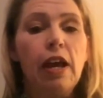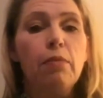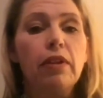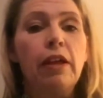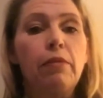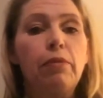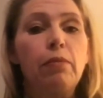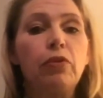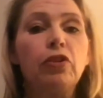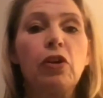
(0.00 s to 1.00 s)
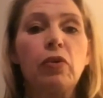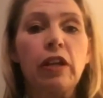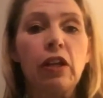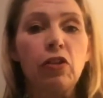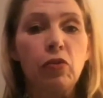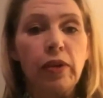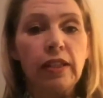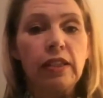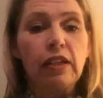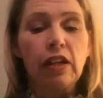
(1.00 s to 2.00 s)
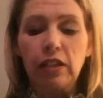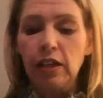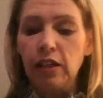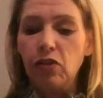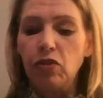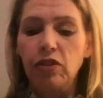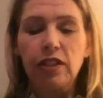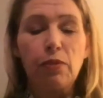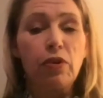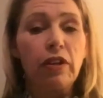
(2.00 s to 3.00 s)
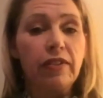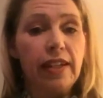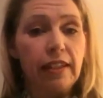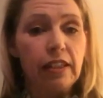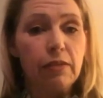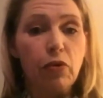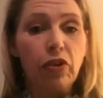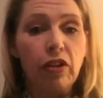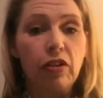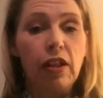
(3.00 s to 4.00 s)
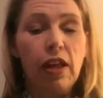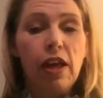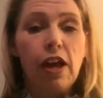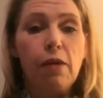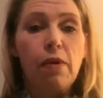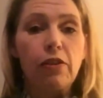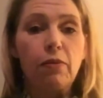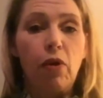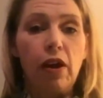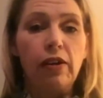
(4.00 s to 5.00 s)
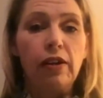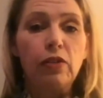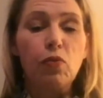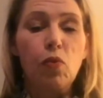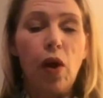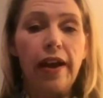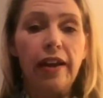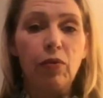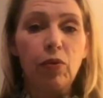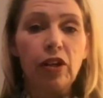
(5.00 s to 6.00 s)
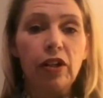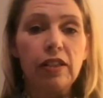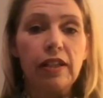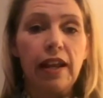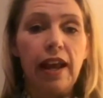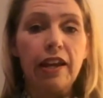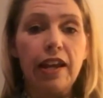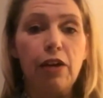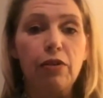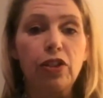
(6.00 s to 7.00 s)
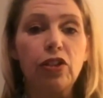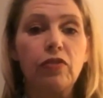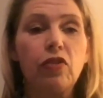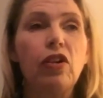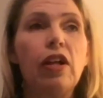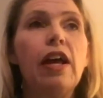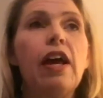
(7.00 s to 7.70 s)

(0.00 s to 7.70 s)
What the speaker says: but let people know another reason, another somewhat of a testimonial about the product and why it works and how it's useful.